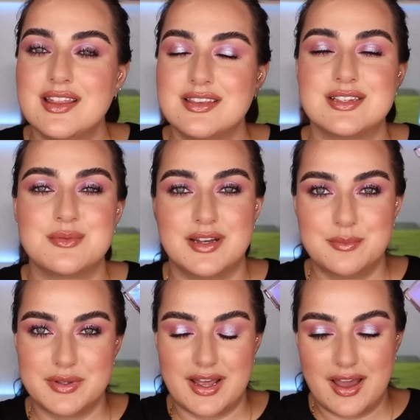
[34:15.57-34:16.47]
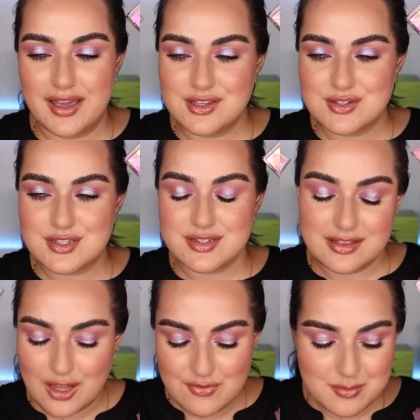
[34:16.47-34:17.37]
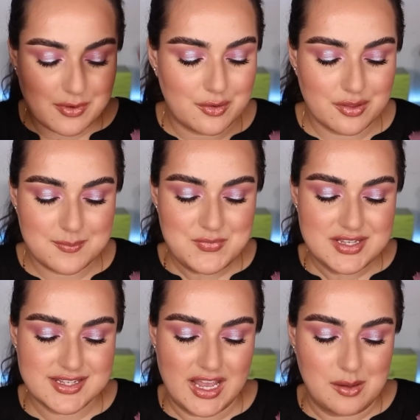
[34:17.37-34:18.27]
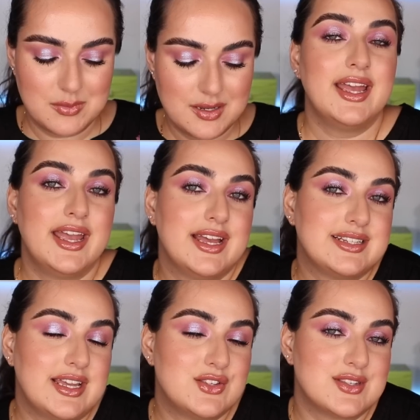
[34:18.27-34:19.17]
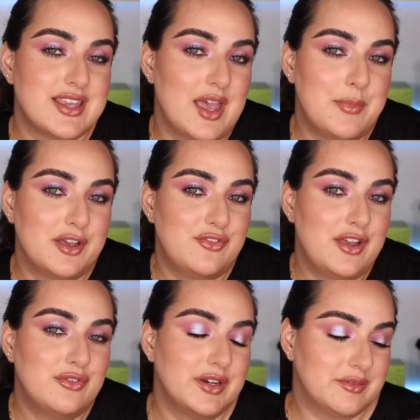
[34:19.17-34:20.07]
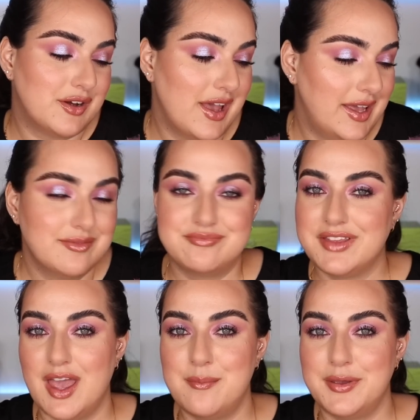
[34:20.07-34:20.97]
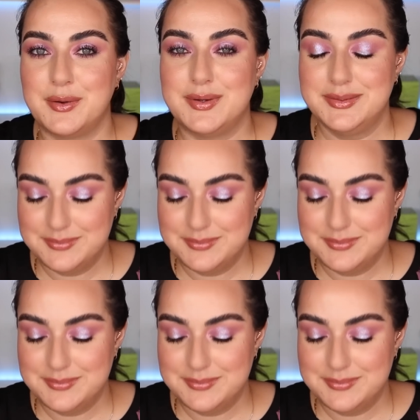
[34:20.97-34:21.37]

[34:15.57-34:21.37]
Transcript: this one but I just love them both the same and I just can't pick a favorite okay can't pick one